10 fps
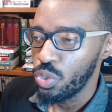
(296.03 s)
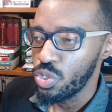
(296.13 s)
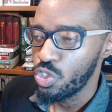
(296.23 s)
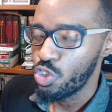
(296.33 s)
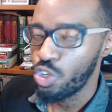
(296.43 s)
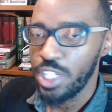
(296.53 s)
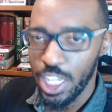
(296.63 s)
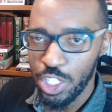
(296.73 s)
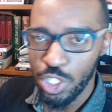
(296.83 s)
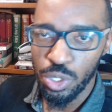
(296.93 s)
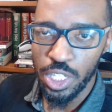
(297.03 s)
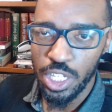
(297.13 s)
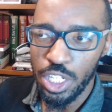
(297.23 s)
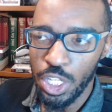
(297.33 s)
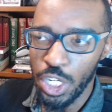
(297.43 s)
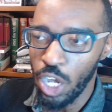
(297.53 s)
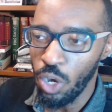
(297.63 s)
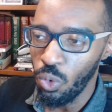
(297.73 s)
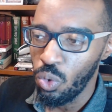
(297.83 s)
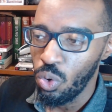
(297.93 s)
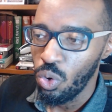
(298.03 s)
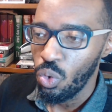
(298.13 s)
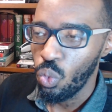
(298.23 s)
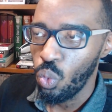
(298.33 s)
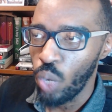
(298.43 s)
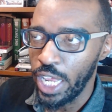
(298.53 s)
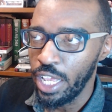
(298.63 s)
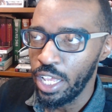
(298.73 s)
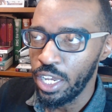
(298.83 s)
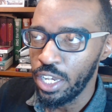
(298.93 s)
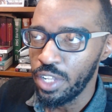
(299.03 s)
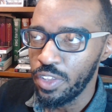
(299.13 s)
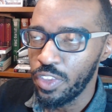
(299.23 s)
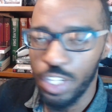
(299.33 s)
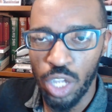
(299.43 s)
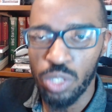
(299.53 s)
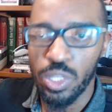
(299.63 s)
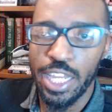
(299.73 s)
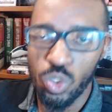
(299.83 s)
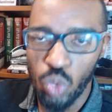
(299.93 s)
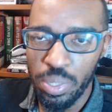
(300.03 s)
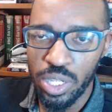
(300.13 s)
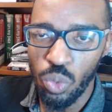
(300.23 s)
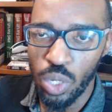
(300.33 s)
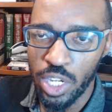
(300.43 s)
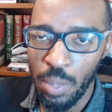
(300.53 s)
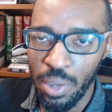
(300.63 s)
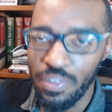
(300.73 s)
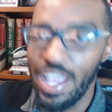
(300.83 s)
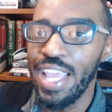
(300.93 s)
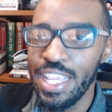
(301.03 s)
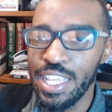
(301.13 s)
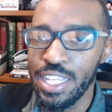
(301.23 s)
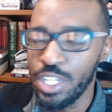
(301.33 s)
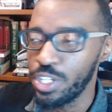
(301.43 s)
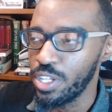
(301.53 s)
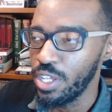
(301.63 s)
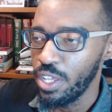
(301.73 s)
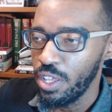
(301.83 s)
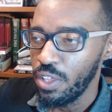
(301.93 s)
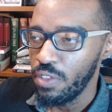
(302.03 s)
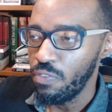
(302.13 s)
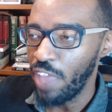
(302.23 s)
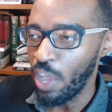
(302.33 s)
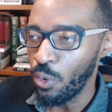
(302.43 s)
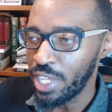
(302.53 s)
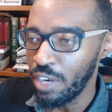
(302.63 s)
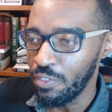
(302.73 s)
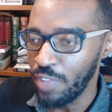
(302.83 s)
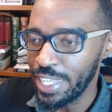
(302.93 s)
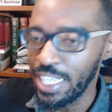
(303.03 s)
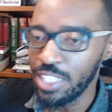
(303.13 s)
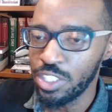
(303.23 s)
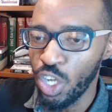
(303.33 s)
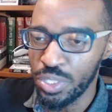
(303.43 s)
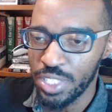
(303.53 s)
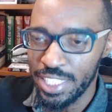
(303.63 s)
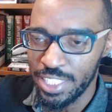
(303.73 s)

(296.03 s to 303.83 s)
traditionally, when the young ladies would come of age, they would kind of like get to go into like this